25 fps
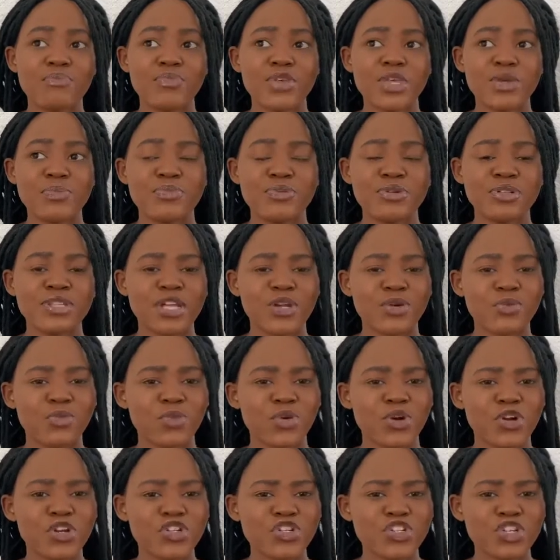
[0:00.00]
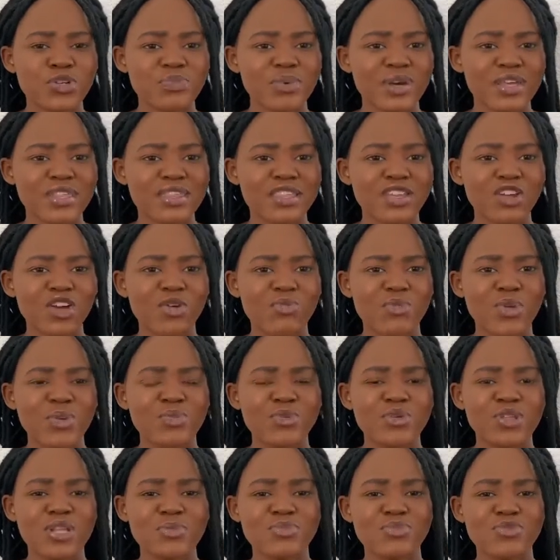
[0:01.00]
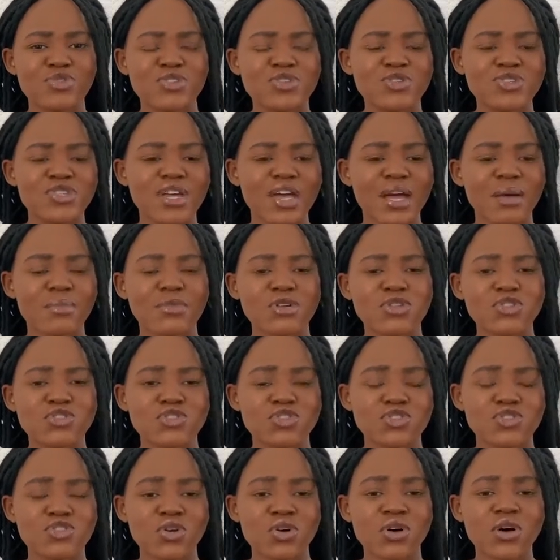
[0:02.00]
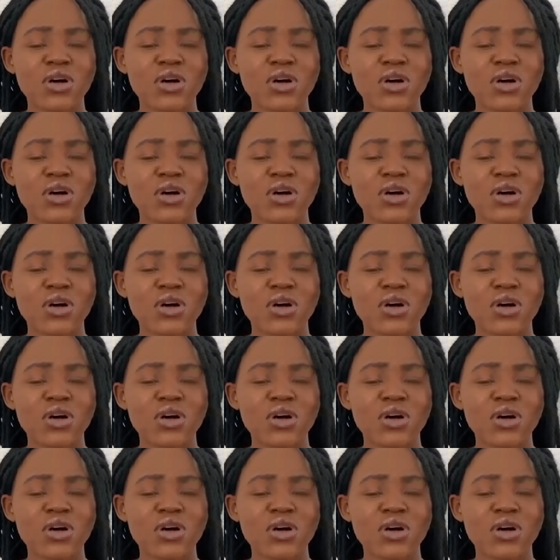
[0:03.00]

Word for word: people and worship, I think, or people and music. I'm not too sure.